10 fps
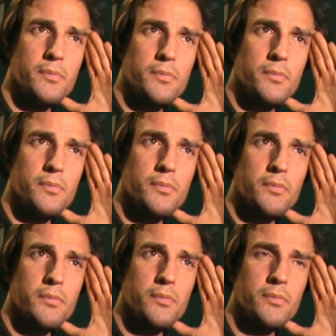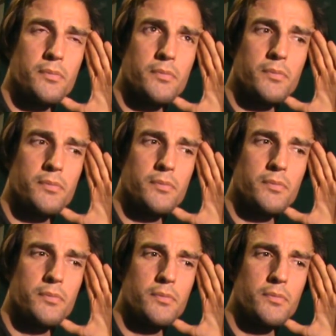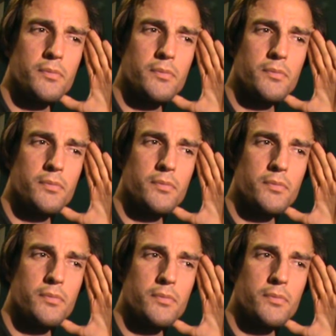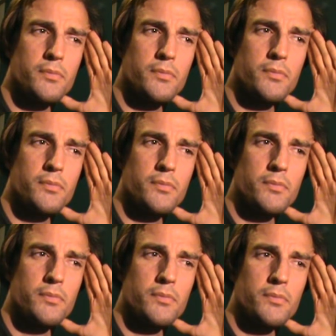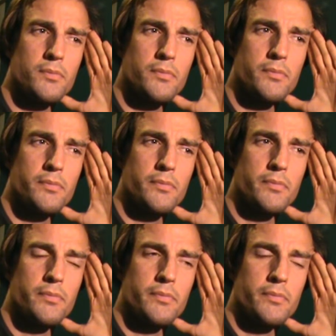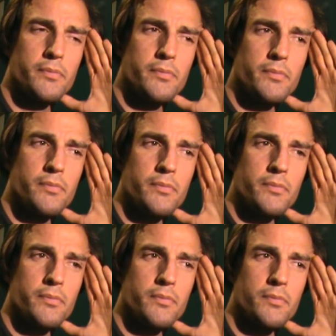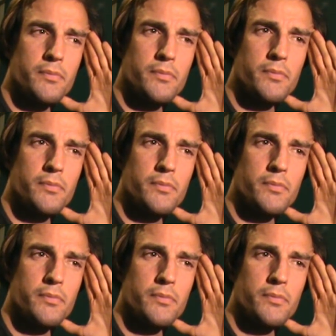No one is speaking in this clip.